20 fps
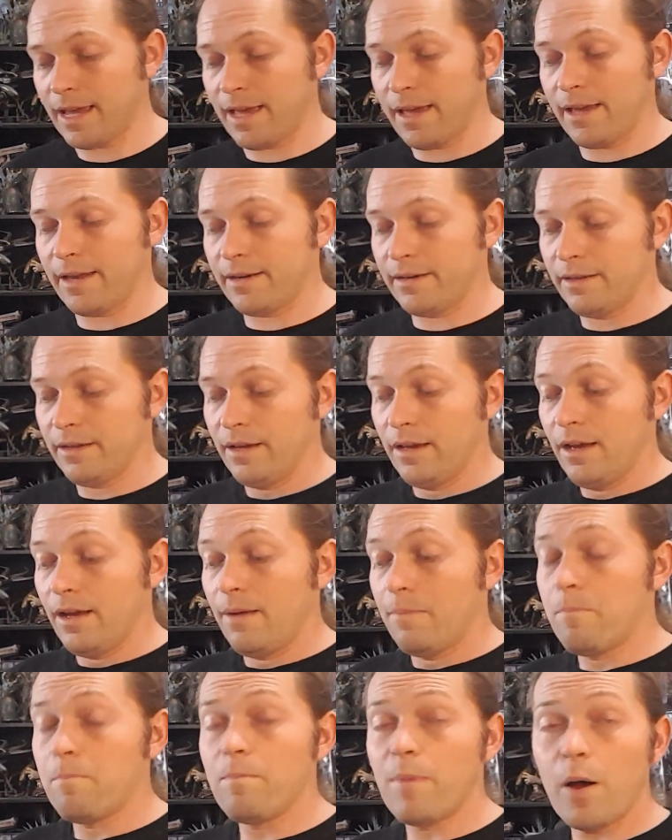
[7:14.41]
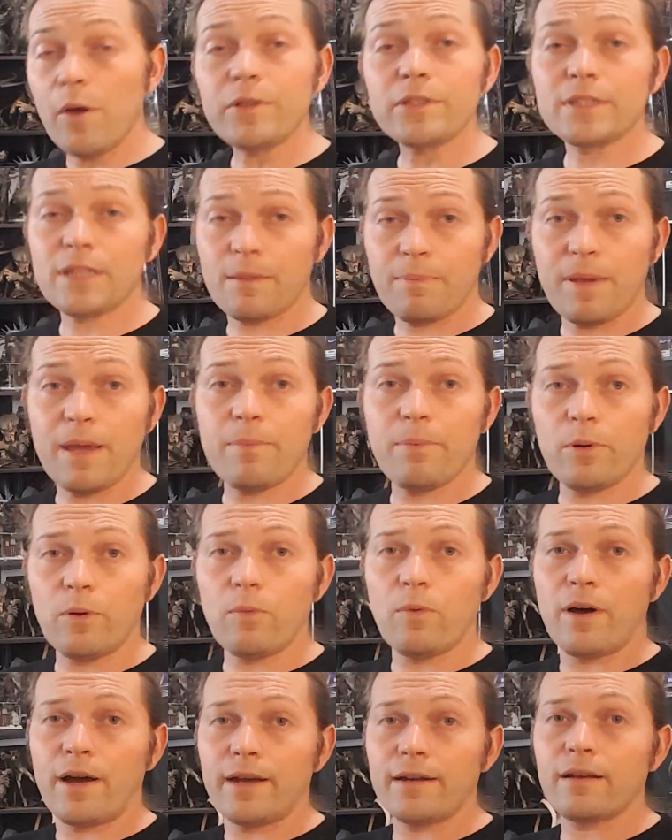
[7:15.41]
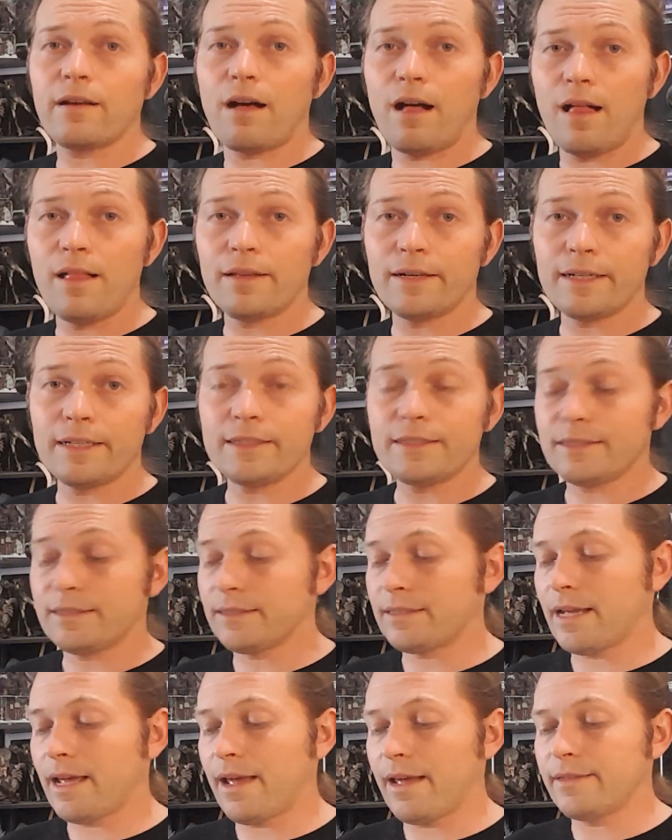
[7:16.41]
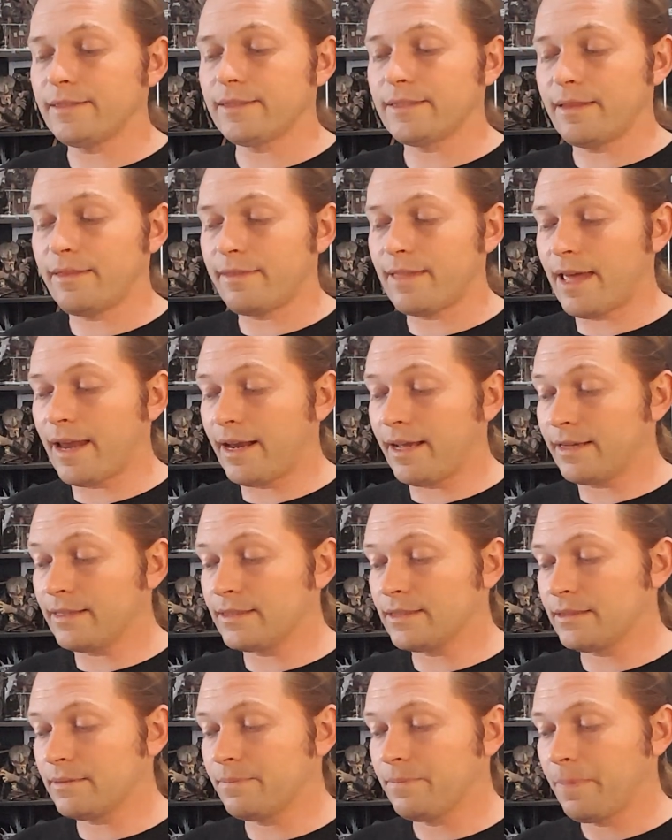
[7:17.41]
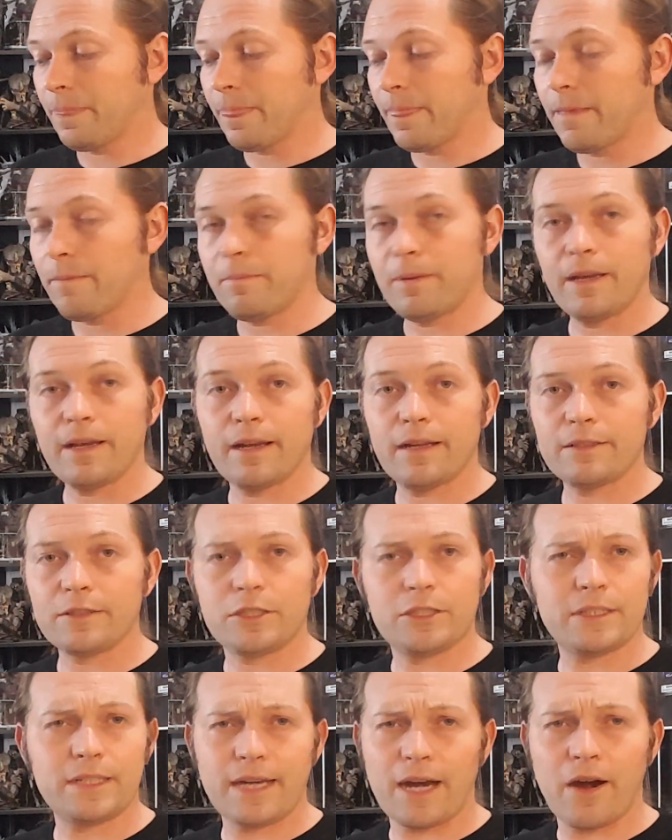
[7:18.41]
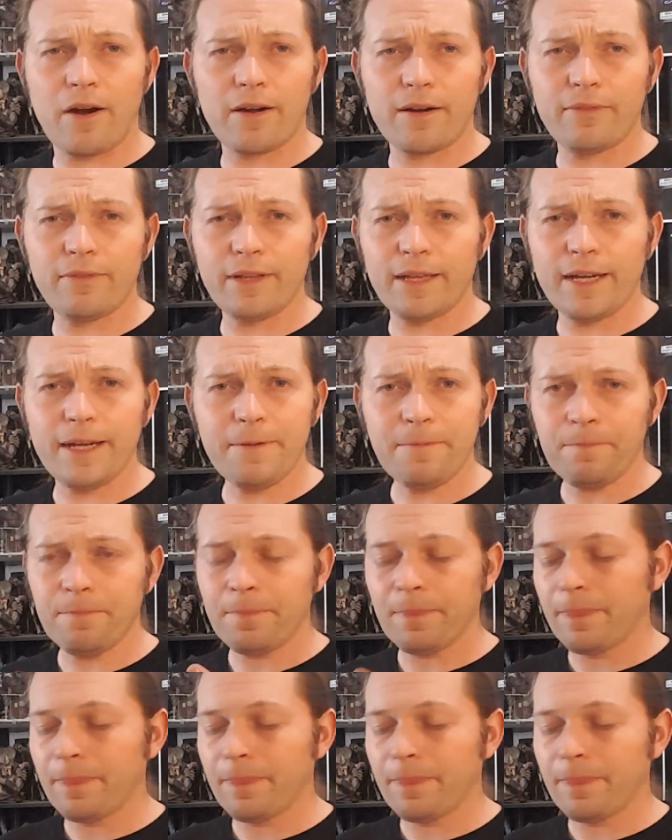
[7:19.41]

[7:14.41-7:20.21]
And most of the people want Colonists and Synthetics, because just narratively,